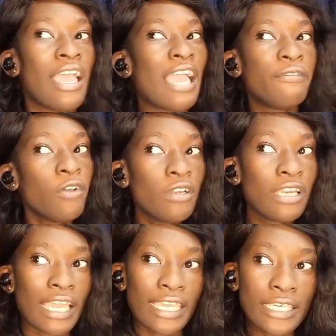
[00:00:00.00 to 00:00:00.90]
I
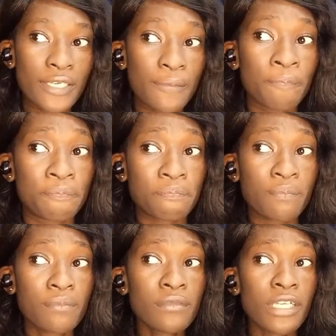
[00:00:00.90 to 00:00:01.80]
feel like
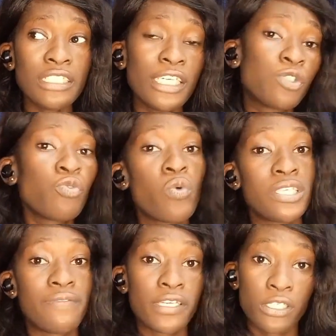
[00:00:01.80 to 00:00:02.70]
they do
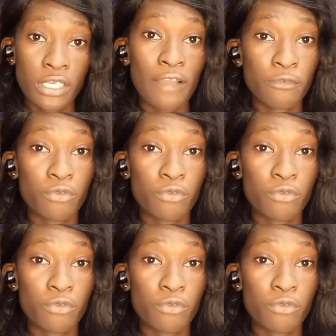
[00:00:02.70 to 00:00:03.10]
whatever they have